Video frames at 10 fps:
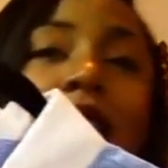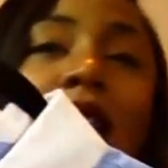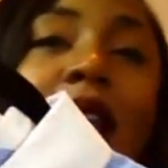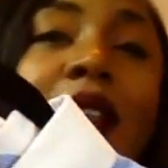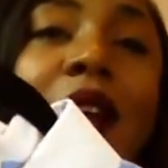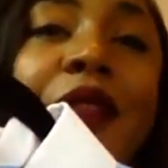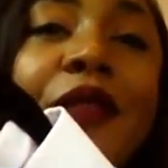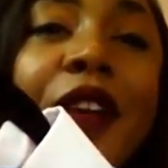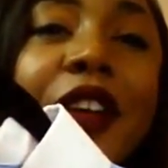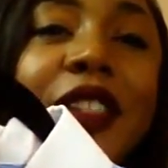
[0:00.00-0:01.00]
and then I love the
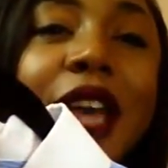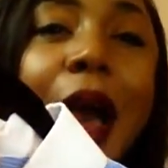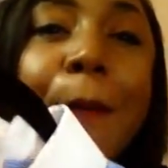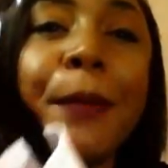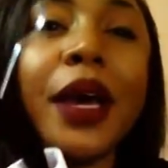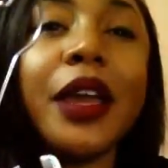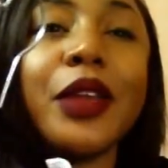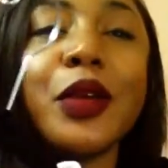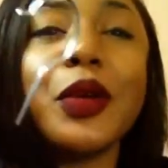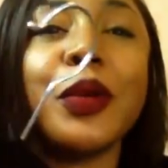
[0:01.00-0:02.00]
very top
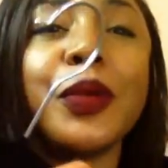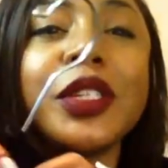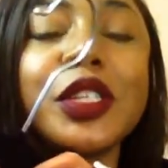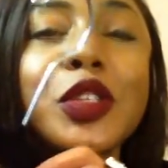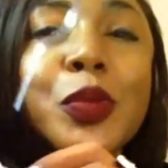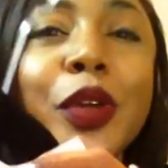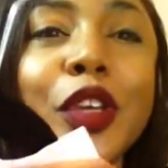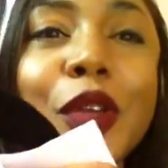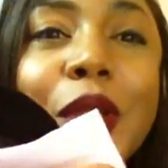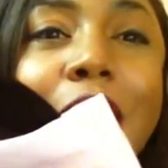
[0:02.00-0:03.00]
button, which is super
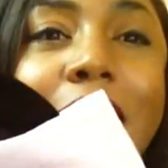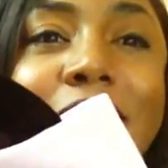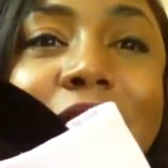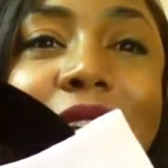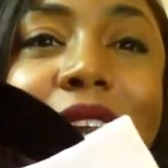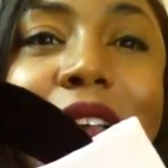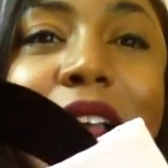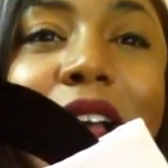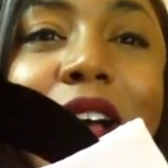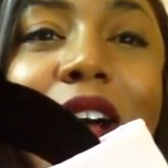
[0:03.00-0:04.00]
cute. It has the
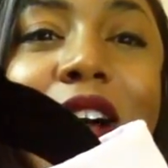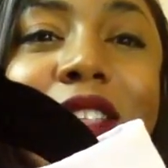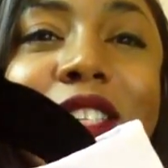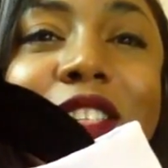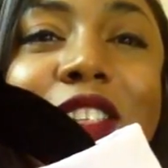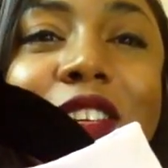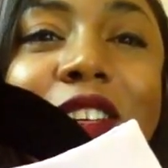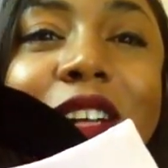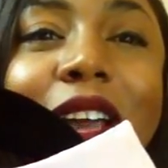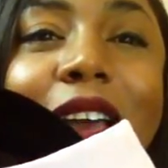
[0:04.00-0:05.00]

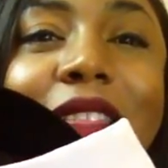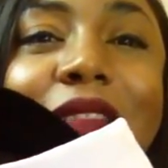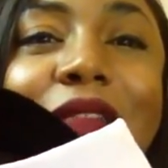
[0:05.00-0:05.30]
Altuzarra at the